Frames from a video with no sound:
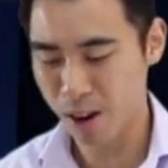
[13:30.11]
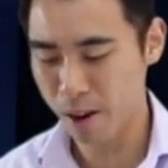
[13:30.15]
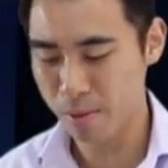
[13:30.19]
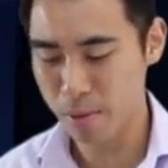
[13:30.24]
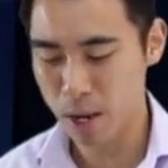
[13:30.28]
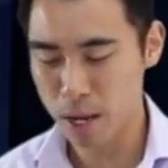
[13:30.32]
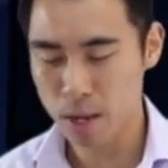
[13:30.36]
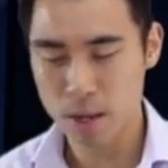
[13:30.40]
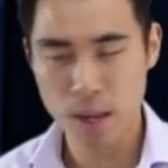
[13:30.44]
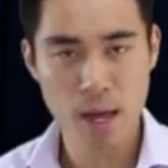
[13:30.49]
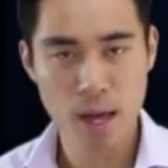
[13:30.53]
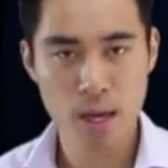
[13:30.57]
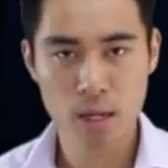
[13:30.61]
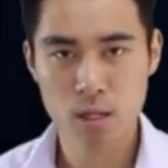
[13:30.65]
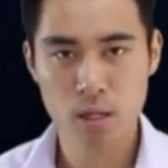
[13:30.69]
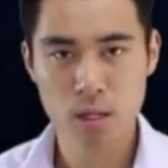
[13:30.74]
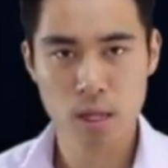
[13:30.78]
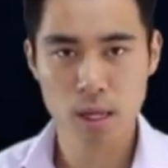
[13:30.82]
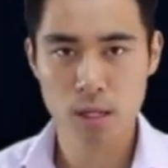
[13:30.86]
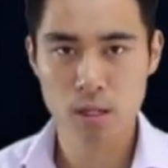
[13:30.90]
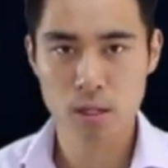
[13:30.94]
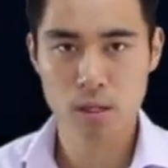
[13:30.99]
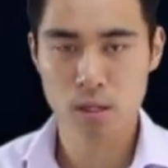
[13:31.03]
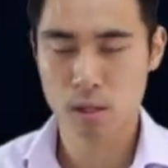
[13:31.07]
I mean,
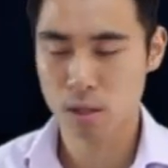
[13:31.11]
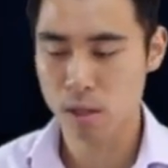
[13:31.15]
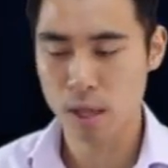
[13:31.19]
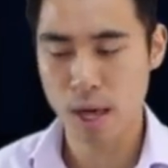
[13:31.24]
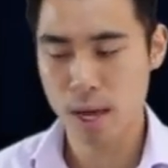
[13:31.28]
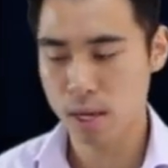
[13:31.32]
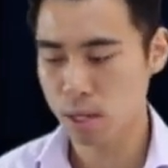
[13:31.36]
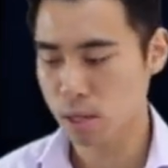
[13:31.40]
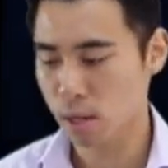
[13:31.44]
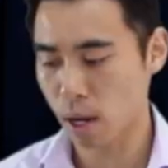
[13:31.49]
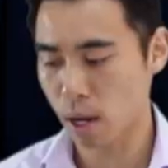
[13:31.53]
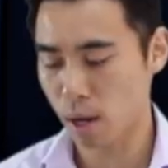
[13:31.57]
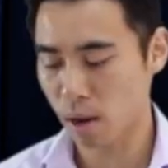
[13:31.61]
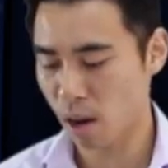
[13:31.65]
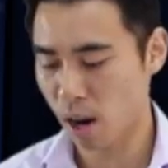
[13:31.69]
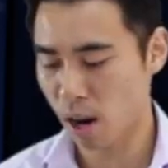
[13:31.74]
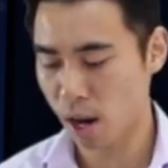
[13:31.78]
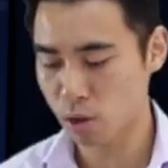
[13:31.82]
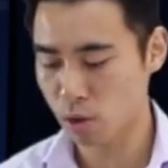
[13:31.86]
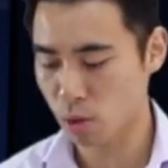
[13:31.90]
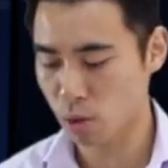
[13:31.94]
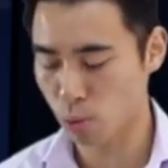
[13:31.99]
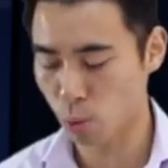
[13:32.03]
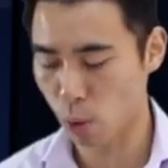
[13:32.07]
there's
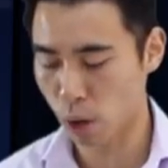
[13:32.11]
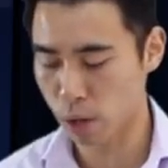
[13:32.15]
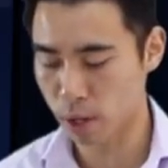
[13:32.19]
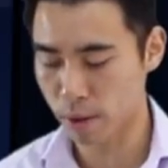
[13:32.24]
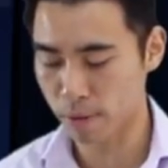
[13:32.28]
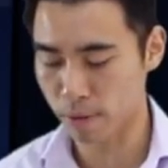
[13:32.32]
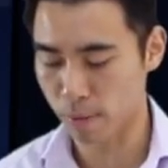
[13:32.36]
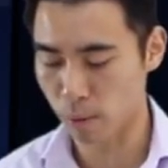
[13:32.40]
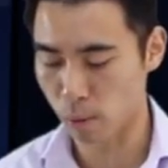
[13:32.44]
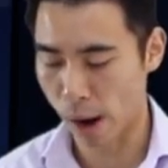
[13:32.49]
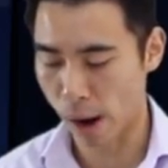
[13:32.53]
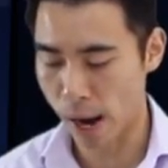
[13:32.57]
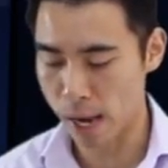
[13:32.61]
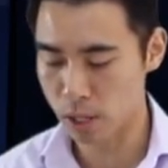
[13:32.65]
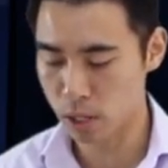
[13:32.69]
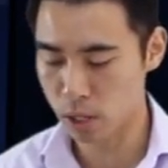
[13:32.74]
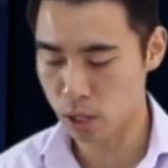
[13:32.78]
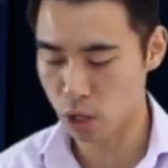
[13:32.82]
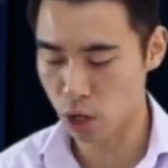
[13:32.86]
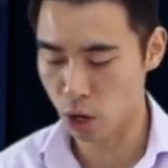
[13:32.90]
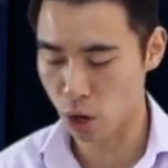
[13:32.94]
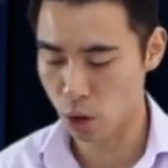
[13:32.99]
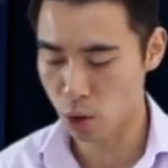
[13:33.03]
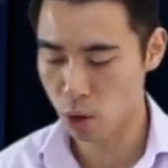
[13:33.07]
101 different
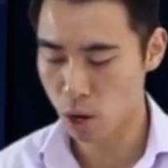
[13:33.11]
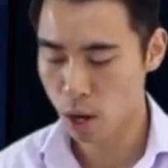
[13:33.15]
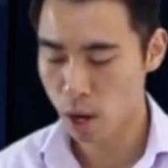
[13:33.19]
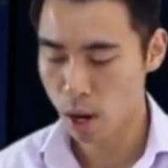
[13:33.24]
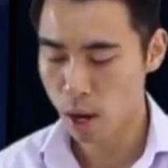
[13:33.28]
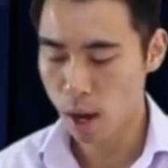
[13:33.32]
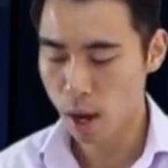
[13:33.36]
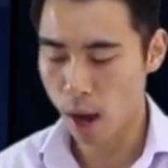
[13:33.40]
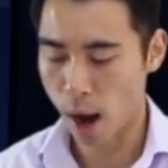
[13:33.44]
ways to